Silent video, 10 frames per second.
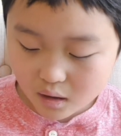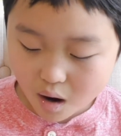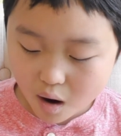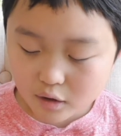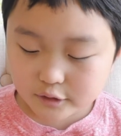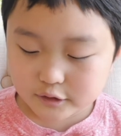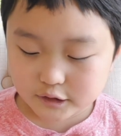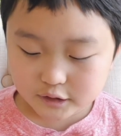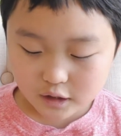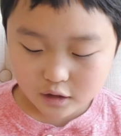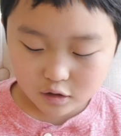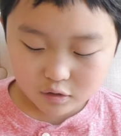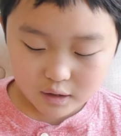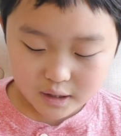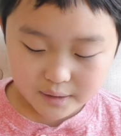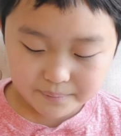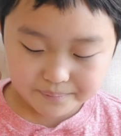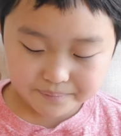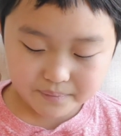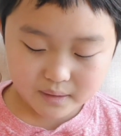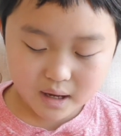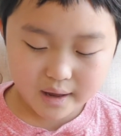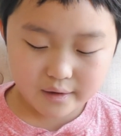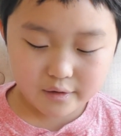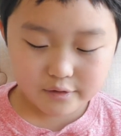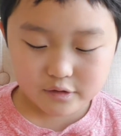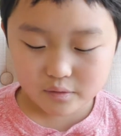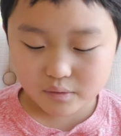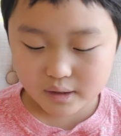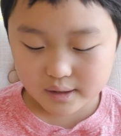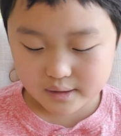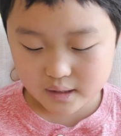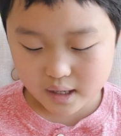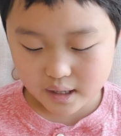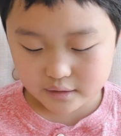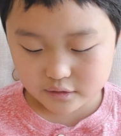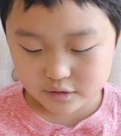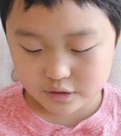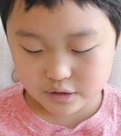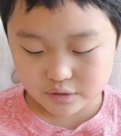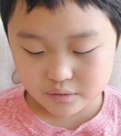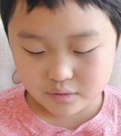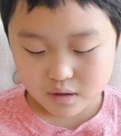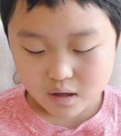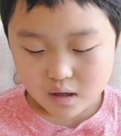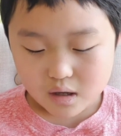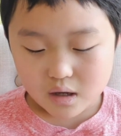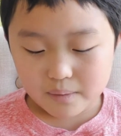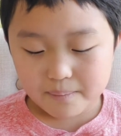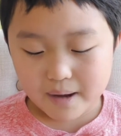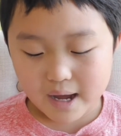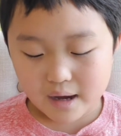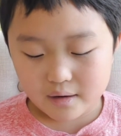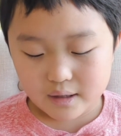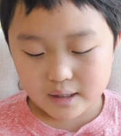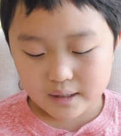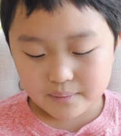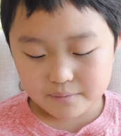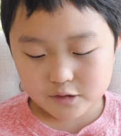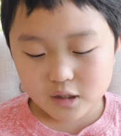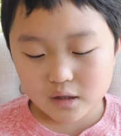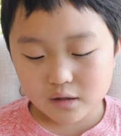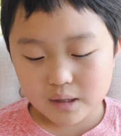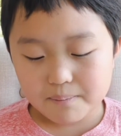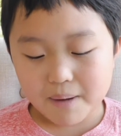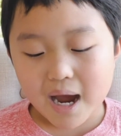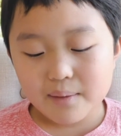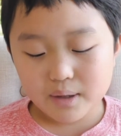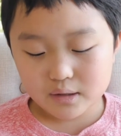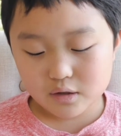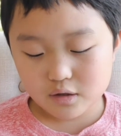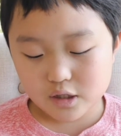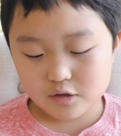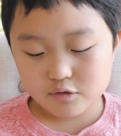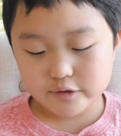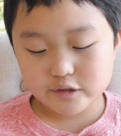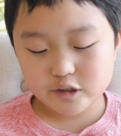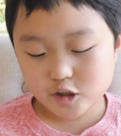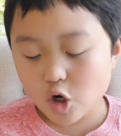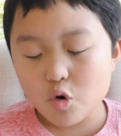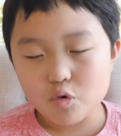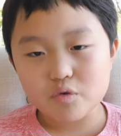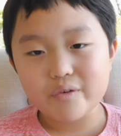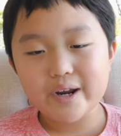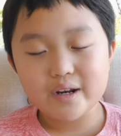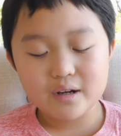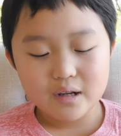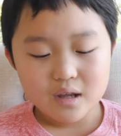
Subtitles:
Also, I also wanted to ask you about suddenly Baima turned into a stone, right?